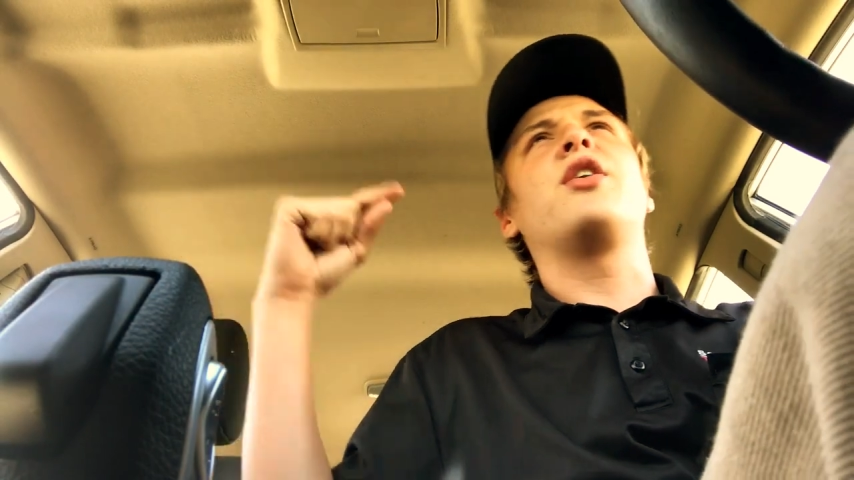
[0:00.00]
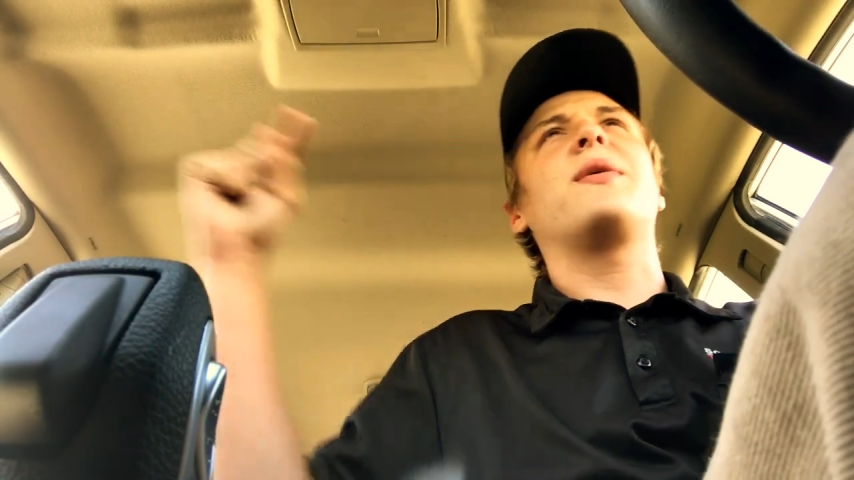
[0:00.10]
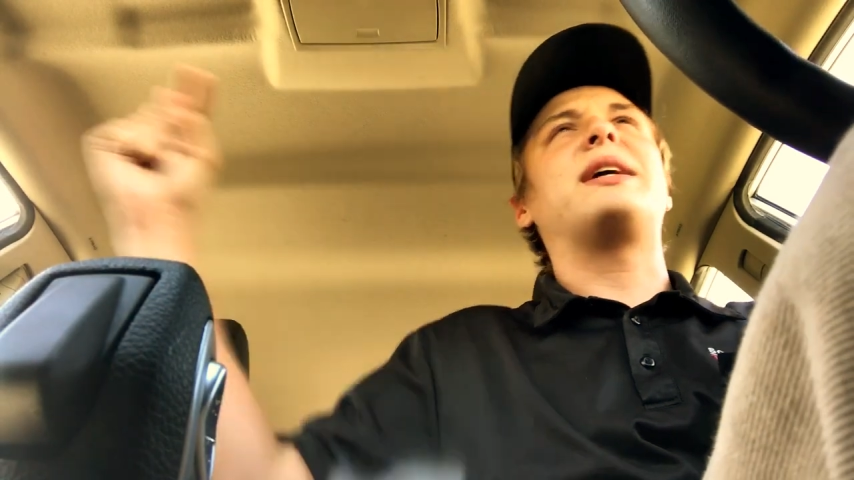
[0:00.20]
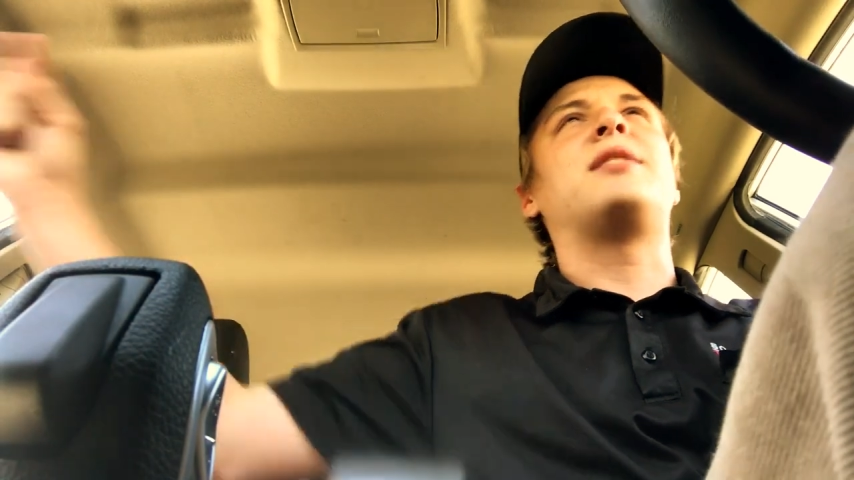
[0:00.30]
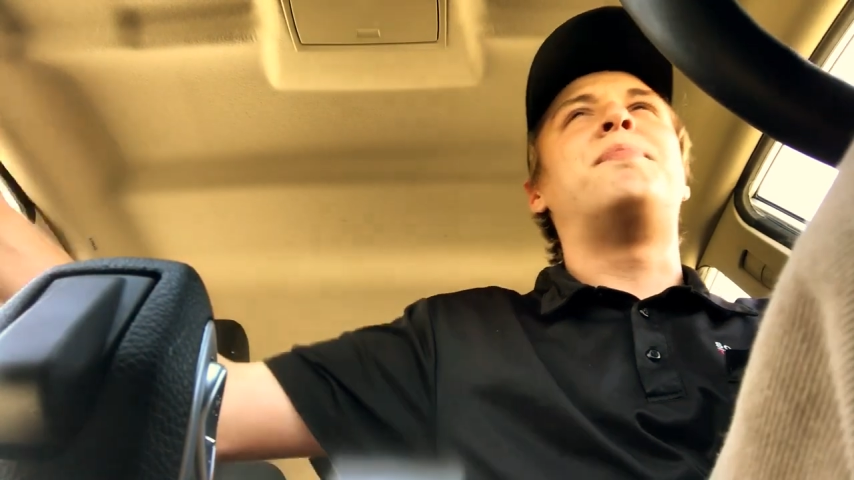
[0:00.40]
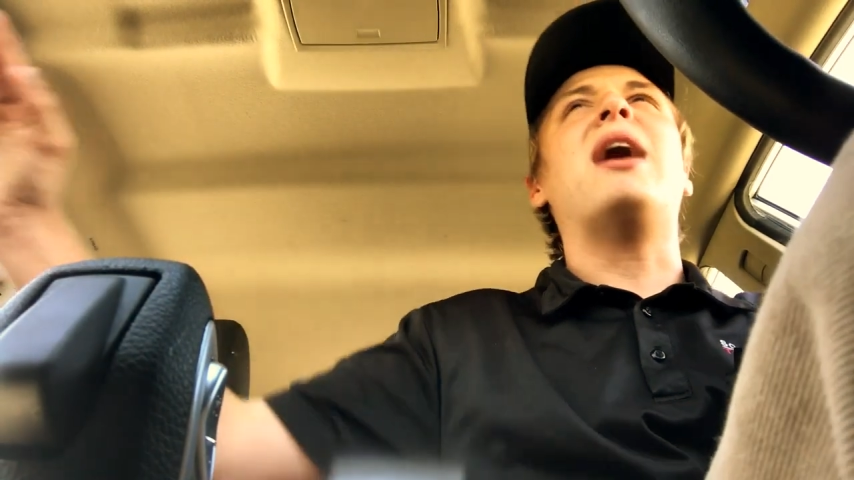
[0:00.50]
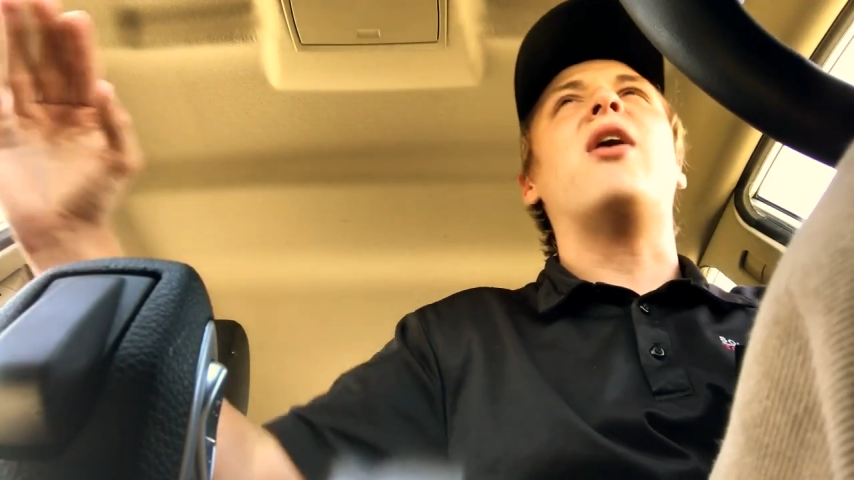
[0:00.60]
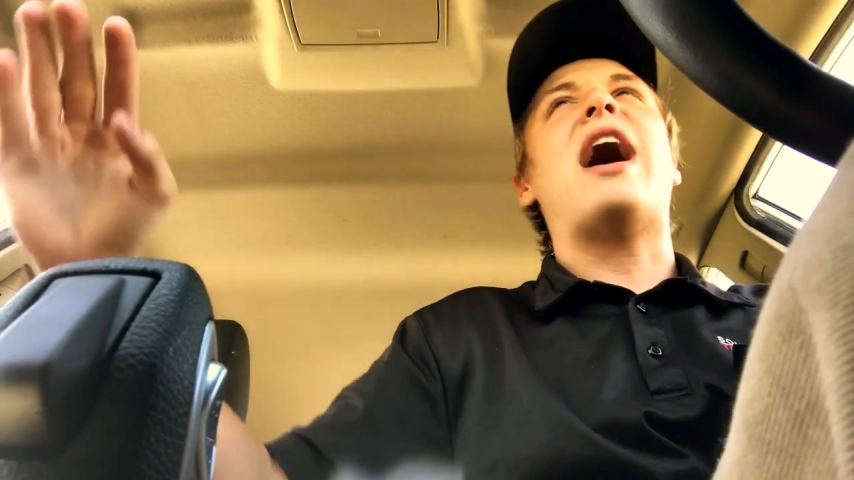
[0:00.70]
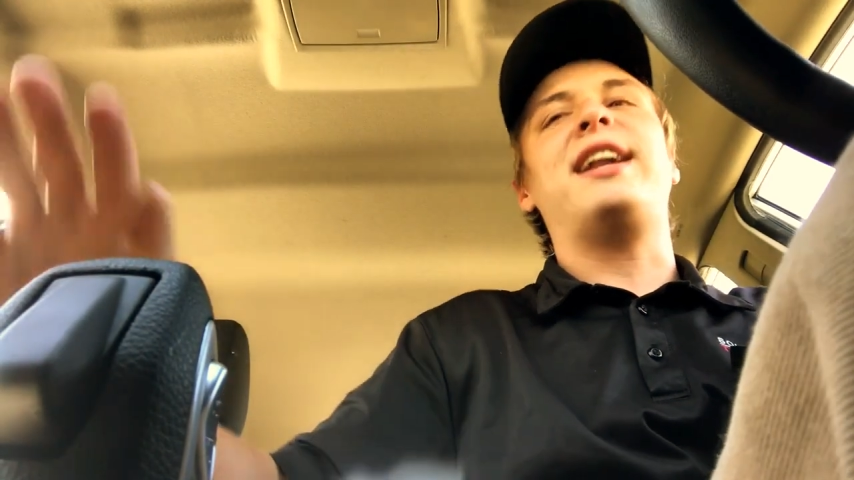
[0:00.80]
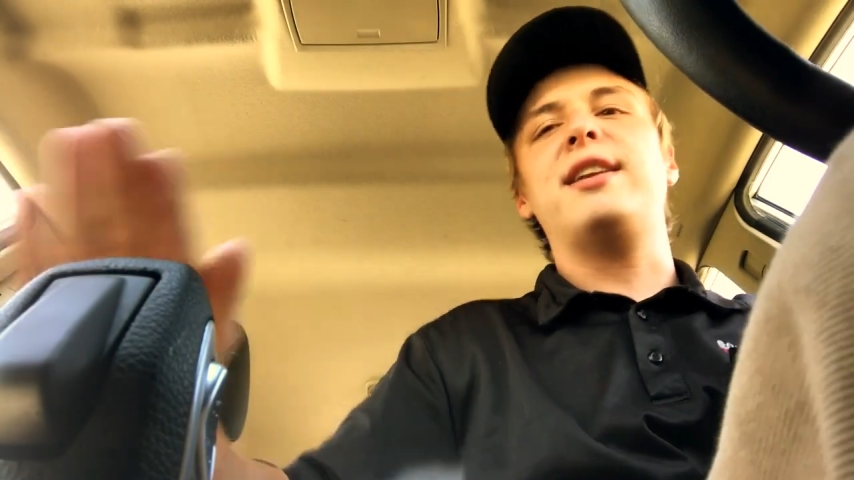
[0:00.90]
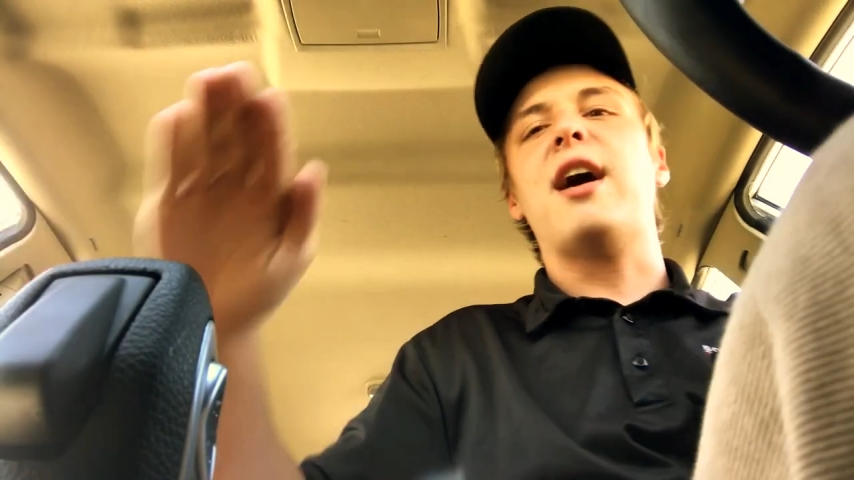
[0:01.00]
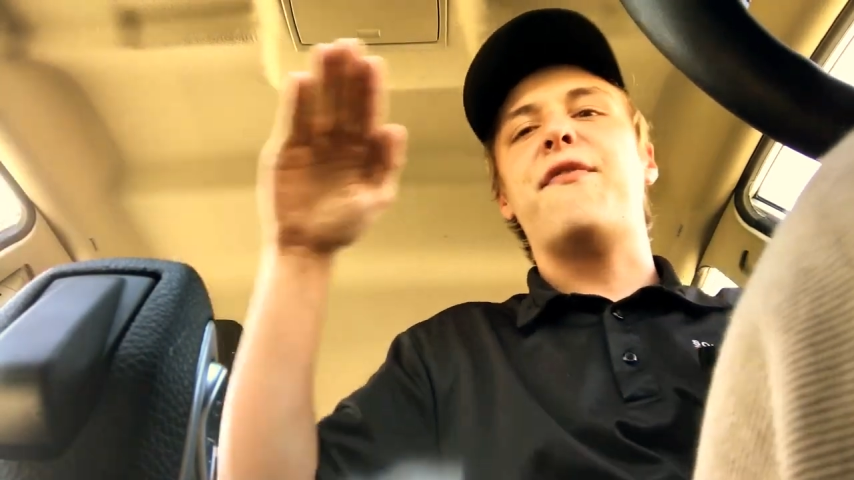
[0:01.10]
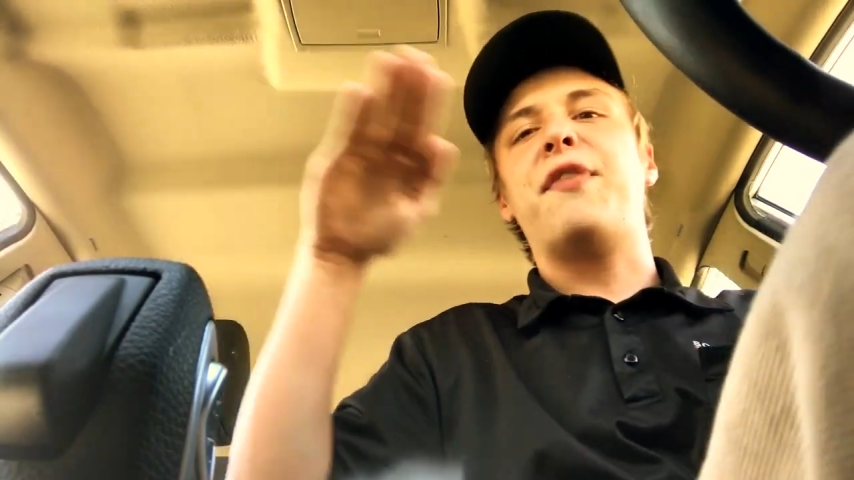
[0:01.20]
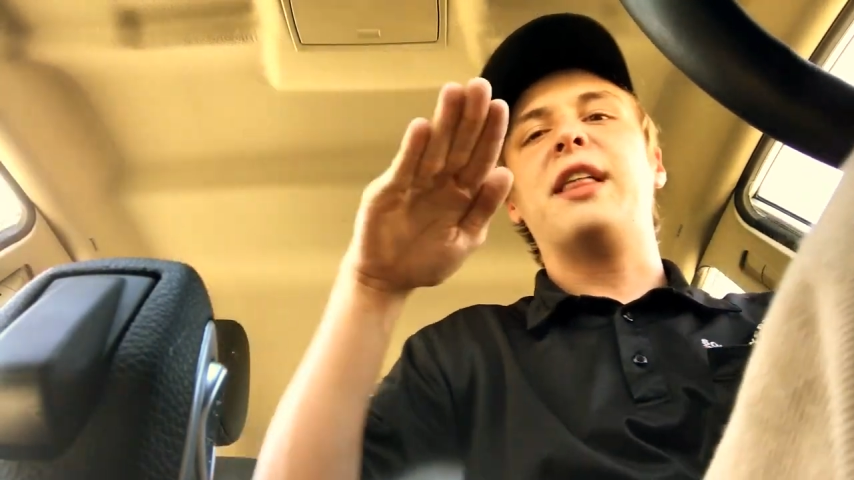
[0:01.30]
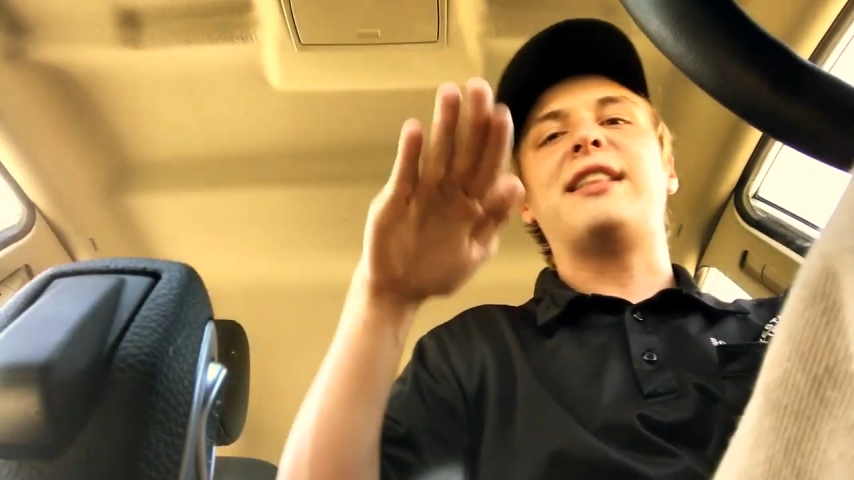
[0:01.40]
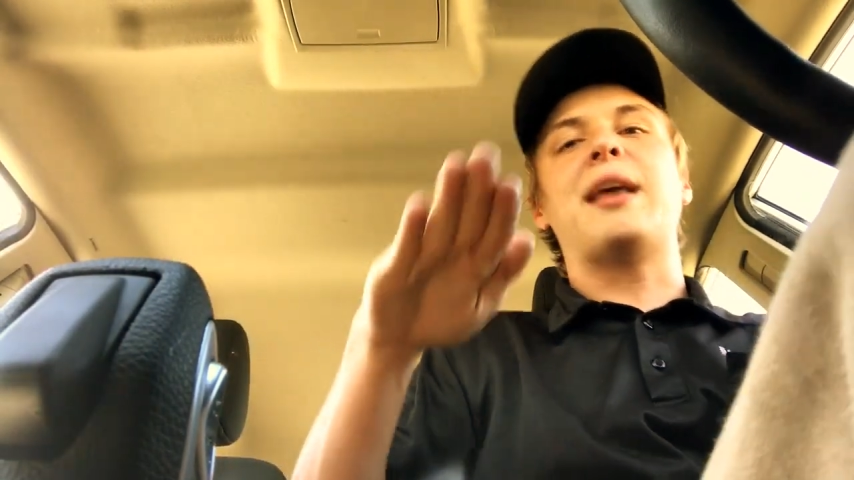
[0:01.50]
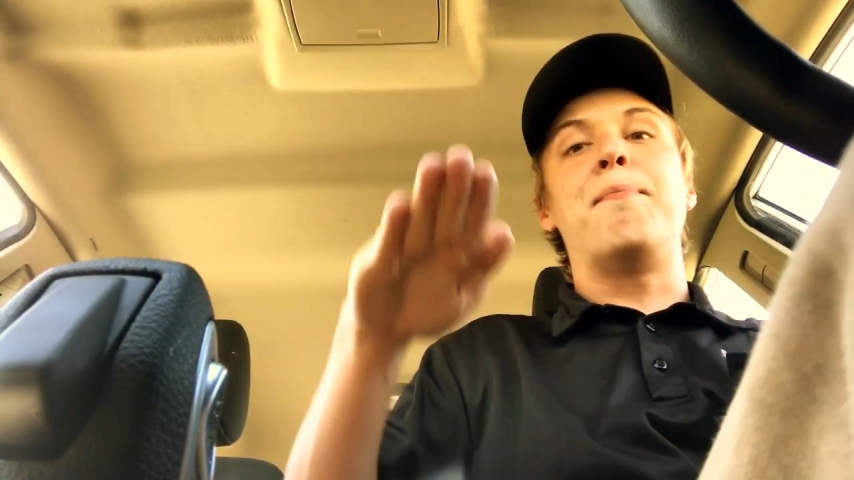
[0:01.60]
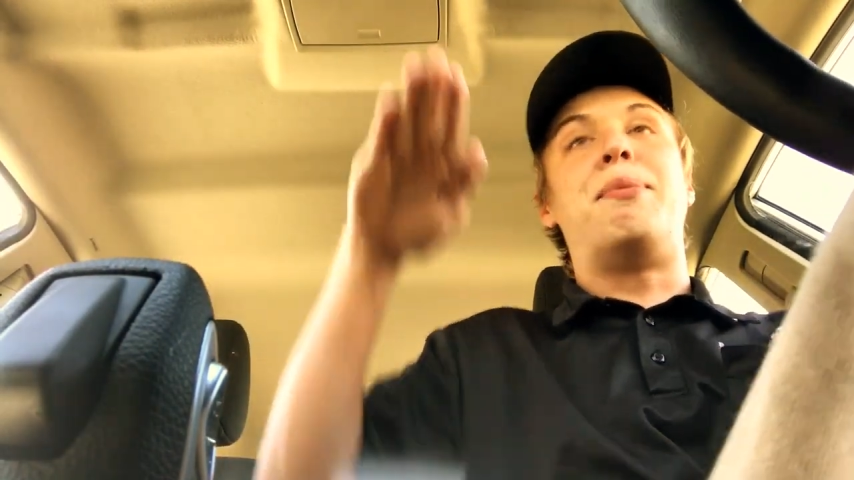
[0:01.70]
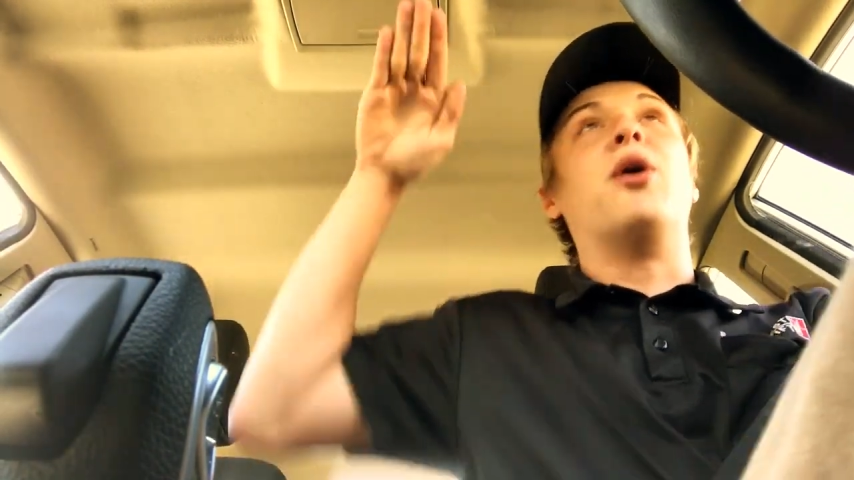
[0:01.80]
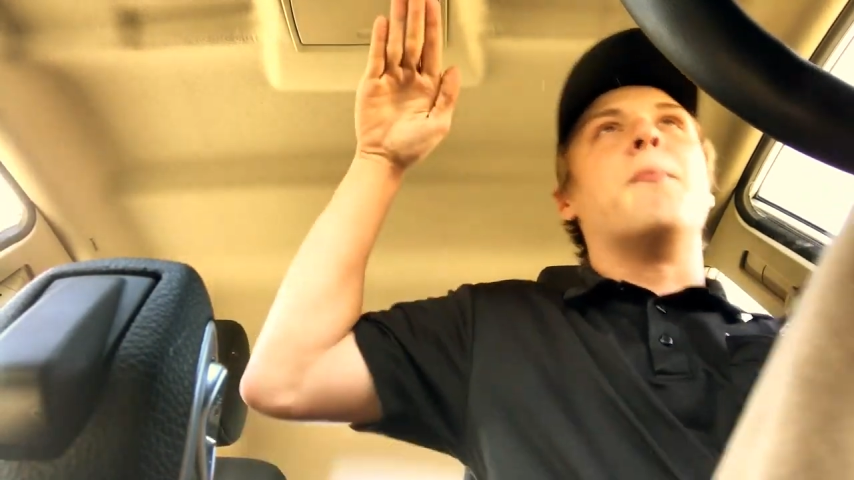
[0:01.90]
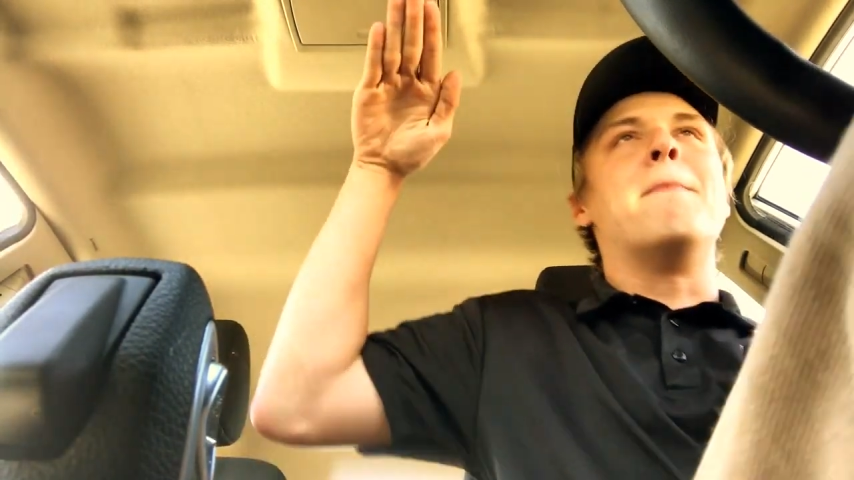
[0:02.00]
under its belt, I did not feel like they built